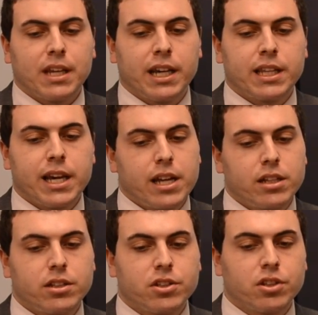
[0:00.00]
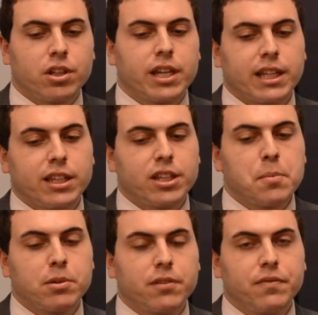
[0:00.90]
And then just looking at the
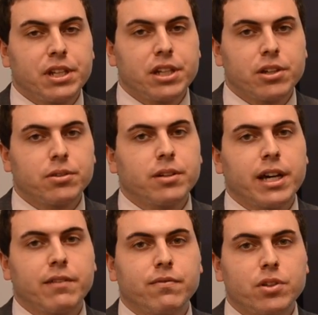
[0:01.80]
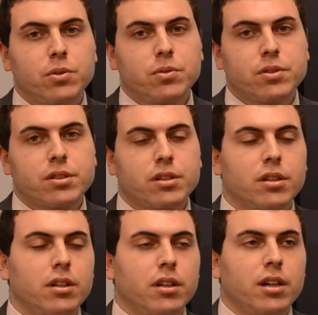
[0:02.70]
number of video views
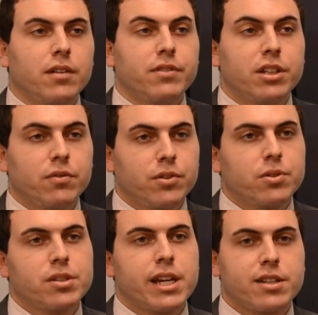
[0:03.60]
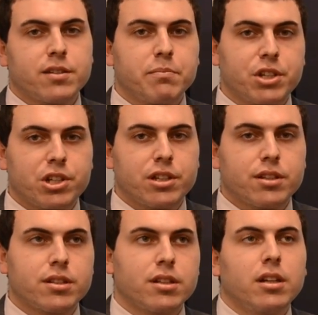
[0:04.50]
and
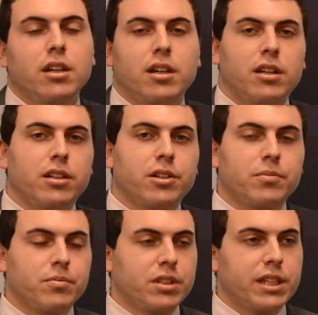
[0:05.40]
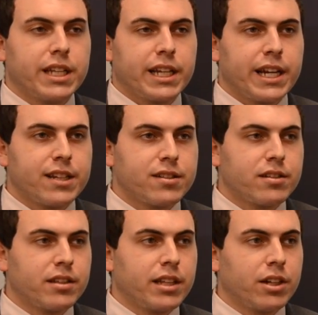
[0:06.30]
submissions, seeing
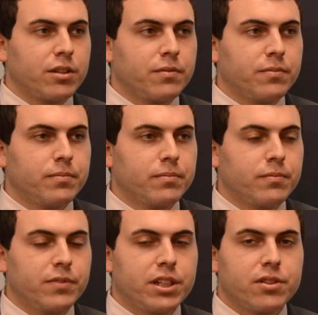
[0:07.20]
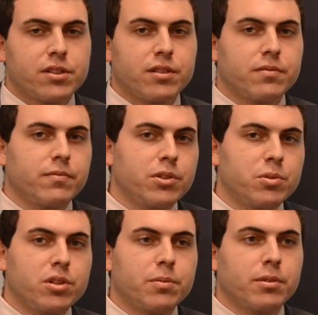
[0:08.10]
that their videos on
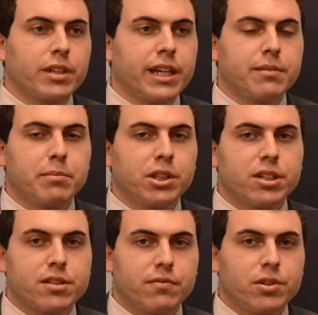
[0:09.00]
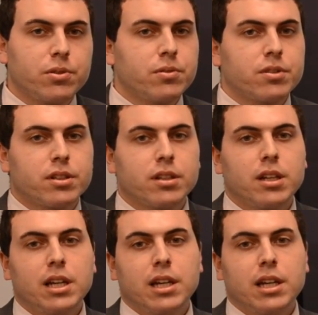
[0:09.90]
YouTube are getting millions of views and